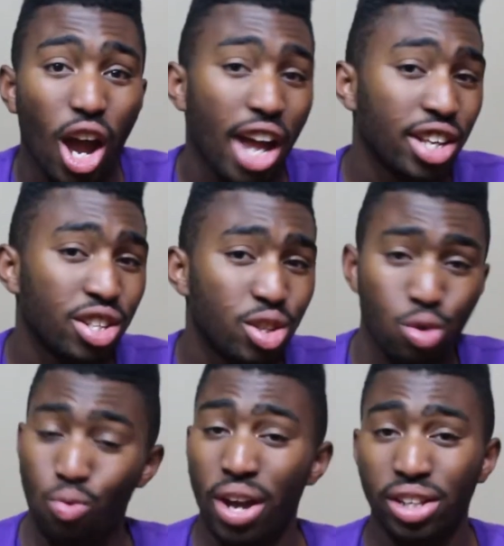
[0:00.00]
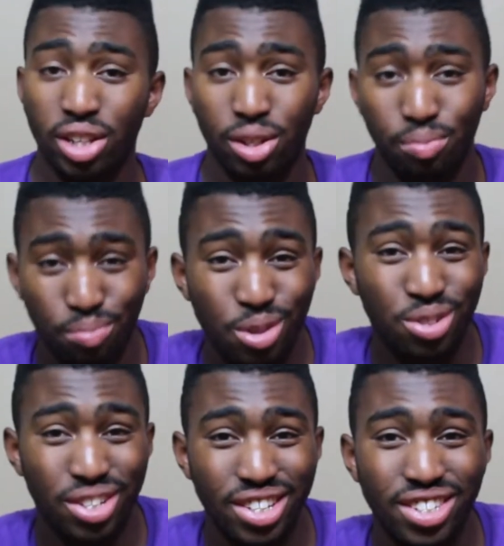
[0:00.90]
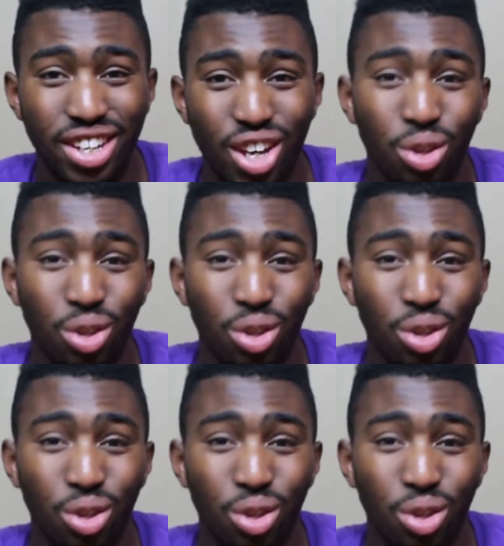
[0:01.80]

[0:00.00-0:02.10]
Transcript: And the regular users